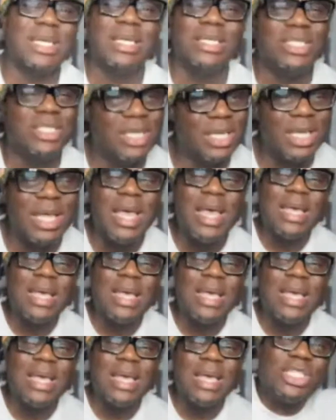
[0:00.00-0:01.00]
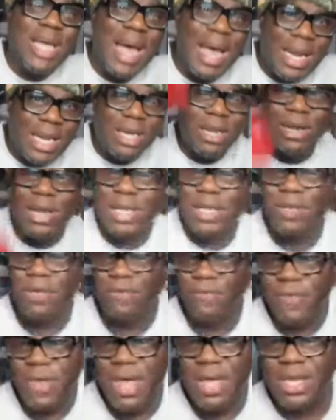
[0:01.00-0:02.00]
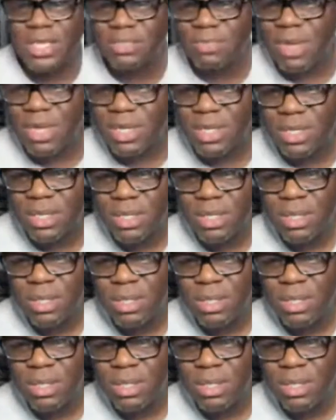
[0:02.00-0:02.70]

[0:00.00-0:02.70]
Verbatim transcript: this shit. Keep shining on that goof ass. That's about it.